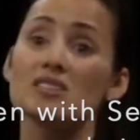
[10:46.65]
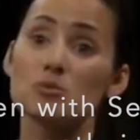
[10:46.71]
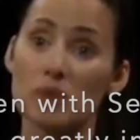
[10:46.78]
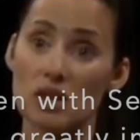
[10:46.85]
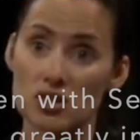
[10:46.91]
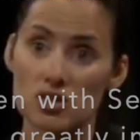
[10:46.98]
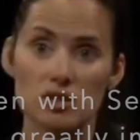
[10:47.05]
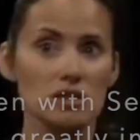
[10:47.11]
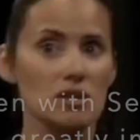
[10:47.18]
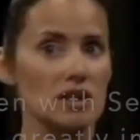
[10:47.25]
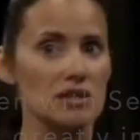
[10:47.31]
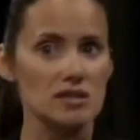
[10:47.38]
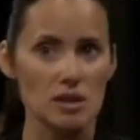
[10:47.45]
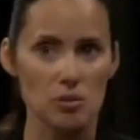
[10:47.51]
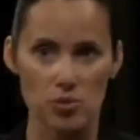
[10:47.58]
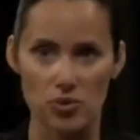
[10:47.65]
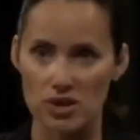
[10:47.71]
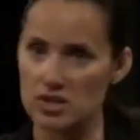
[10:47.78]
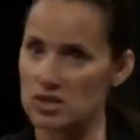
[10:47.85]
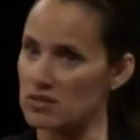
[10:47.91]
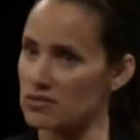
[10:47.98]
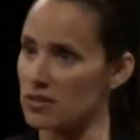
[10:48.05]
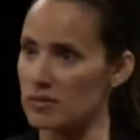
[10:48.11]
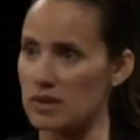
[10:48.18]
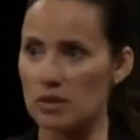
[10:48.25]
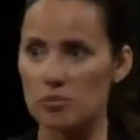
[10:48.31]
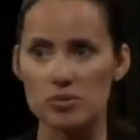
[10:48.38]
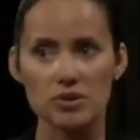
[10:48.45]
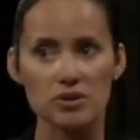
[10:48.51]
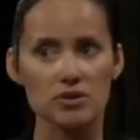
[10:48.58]
especially that separation from
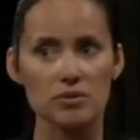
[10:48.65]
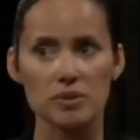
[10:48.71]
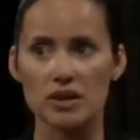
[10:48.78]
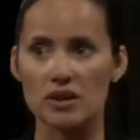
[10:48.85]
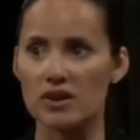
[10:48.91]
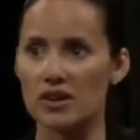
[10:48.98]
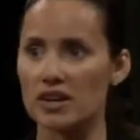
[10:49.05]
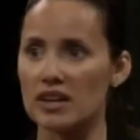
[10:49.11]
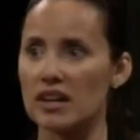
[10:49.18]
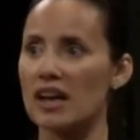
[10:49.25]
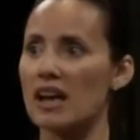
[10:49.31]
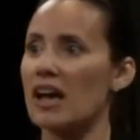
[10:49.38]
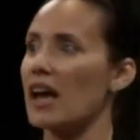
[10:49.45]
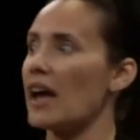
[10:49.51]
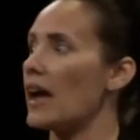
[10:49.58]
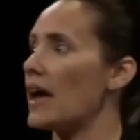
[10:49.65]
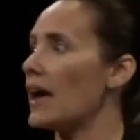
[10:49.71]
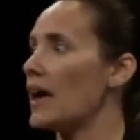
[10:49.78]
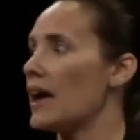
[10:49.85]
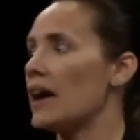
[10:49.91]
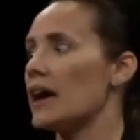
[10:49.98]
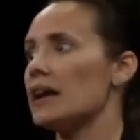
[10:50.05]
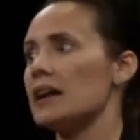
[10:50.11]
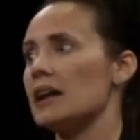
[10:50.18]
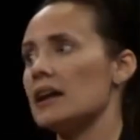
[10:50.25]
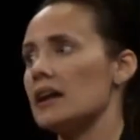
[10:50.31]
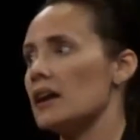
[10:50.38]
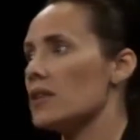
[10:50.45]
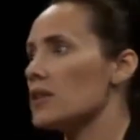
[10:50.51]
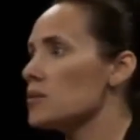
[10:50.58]
their birth parent and
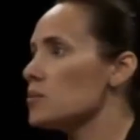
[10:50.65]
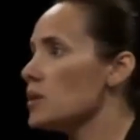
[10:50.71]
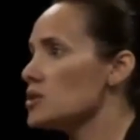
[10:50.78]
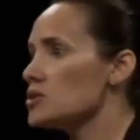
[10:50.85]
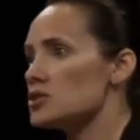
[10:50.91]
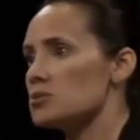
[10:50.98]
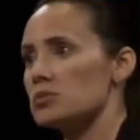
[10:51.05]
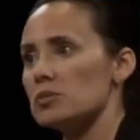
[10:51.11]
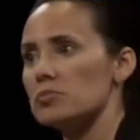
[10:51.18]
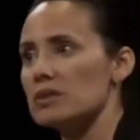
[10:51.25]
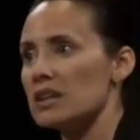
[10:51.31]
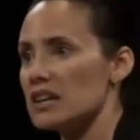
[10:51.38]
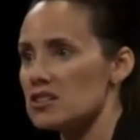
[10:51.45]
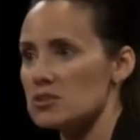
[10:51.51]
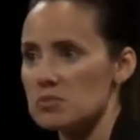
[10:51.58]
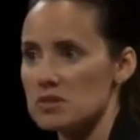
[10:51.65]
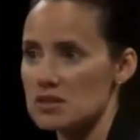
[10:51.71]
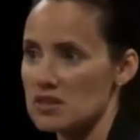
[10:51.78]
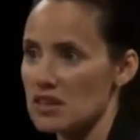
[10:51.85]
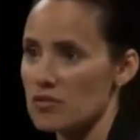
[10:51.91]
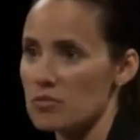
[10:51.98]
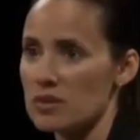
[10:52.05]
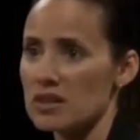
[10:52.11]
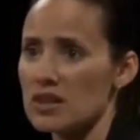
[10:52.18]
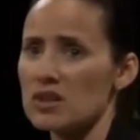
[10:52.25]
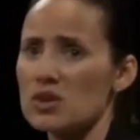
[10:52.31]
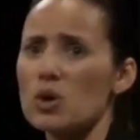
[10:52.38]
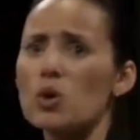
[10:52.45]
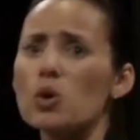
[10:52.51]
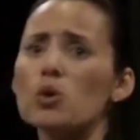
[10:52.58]
any other multiple placements they've been
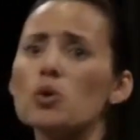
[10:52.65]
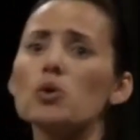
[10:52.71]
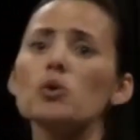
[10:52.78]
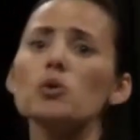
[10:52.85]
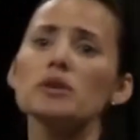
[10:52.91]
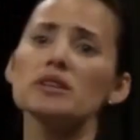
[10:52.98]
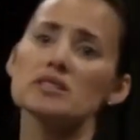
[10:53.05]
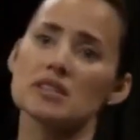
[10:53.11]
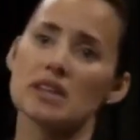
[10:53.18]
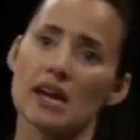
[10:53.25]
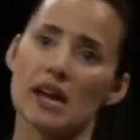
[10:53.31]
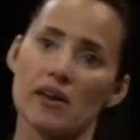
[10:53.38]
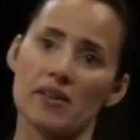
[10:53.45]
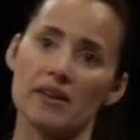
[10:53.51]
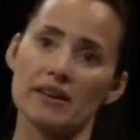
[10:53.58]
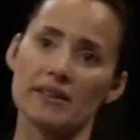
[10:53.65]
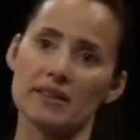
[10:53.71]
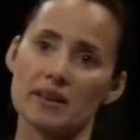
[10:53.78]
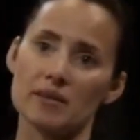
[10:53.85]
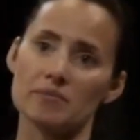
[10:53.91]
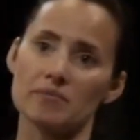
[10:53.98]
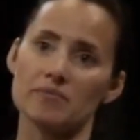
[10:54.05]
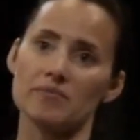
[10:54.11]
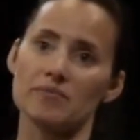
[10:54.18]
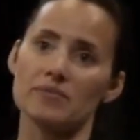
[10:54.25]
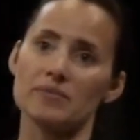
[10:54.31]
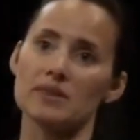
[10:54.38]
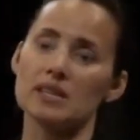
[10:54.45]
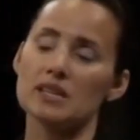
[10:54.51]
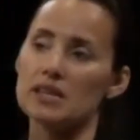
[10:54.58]
in. Who is carrying them
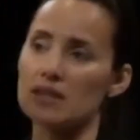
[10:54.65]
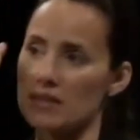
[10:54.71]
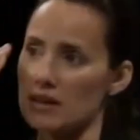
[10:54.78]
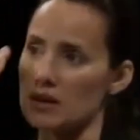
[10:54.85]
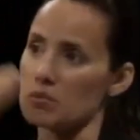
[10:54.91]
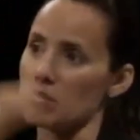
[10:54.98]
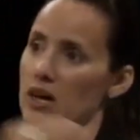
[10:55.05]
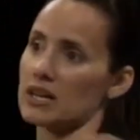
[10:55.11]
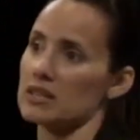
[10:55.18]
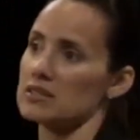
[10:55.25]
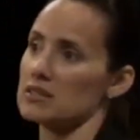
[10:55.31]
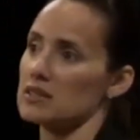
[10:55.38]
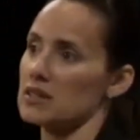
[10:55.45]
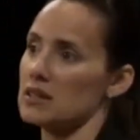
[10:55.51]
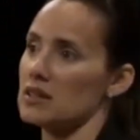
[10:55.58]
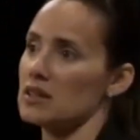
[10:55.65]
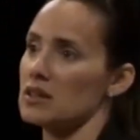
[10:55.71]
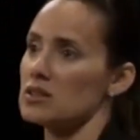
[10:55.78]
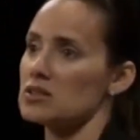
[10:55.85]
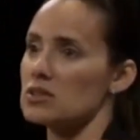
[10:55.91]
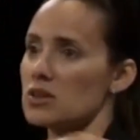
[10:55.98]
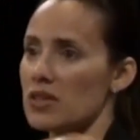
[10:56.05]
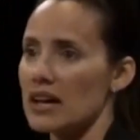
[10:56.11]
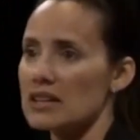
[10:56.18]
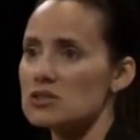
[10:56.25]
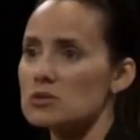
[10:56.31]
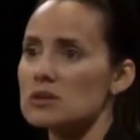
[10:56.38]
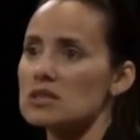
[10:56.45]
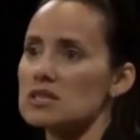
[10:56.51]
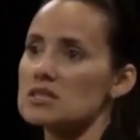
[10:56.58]
in their mind? So
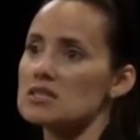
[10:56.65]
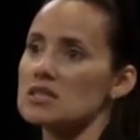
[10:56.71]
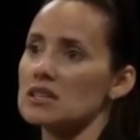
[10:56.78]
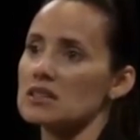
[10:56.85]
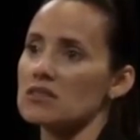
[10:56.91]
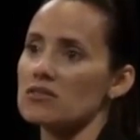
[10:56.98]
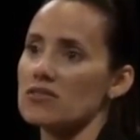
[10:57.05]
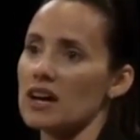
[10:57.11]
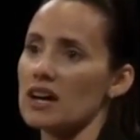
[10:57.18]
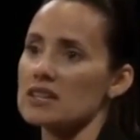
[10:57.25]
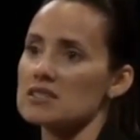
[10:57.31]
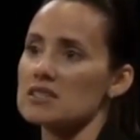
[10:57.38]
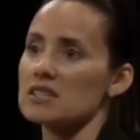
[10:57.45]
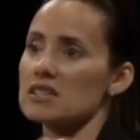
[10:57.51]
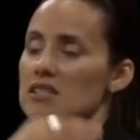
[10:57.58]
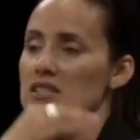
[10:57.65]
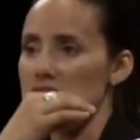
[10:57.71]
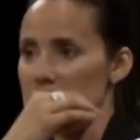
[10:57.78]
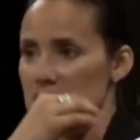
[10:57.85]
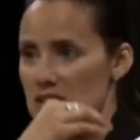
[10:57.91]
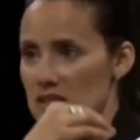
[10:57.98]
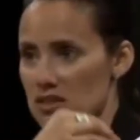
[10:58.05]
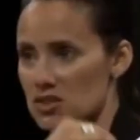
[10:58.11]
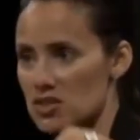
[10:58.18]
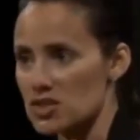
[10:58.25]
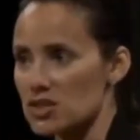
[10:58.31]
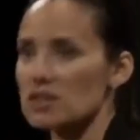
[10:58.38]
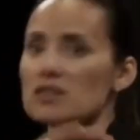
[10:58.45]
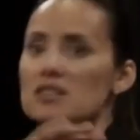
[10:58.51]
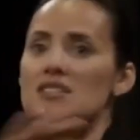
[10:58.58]
that's what this signifies. And it's an
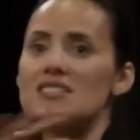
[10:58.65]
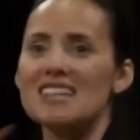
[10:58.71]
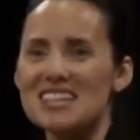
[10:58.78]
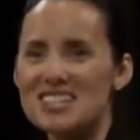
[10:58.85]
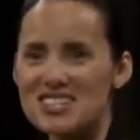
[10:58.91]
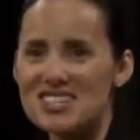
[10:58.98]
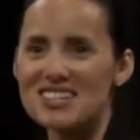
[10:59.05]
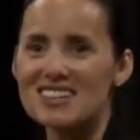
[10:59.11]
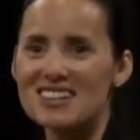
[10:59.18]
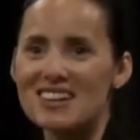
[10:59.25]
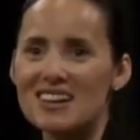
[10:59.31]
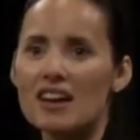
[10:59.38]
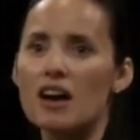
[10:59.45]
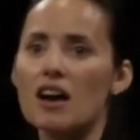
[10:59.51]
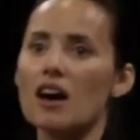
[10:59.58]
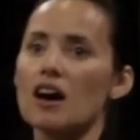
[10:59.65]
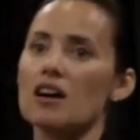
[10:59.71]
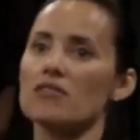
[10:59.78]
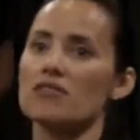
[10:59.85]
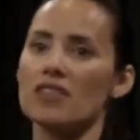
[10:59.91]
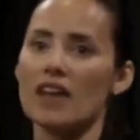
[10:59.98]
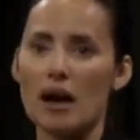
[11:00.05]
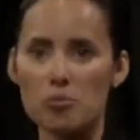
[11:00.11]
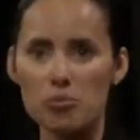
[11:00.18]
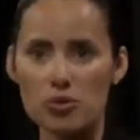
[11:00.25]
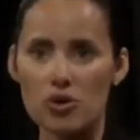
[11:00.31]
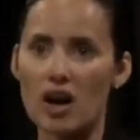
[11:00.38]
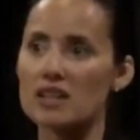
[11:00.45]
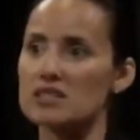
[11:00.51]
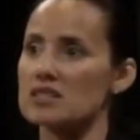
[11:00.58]
externalization of
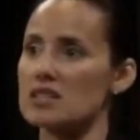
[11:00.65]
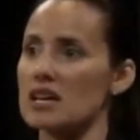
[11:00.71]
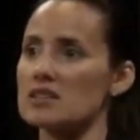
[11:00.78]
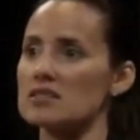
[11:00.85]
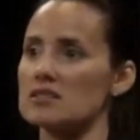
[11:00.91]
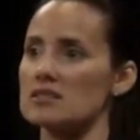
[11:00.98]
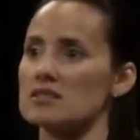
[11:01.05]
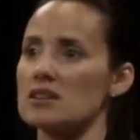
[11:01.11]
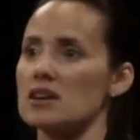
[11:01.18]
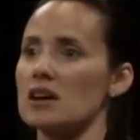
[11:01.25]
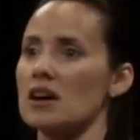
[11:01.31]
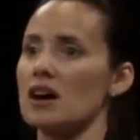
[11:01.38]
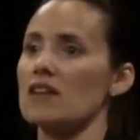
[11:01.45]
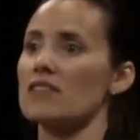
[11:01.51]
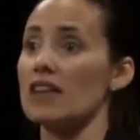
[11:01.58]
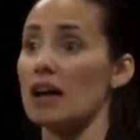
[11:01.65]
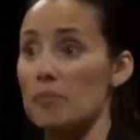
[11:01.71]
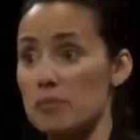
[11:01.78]
that process, of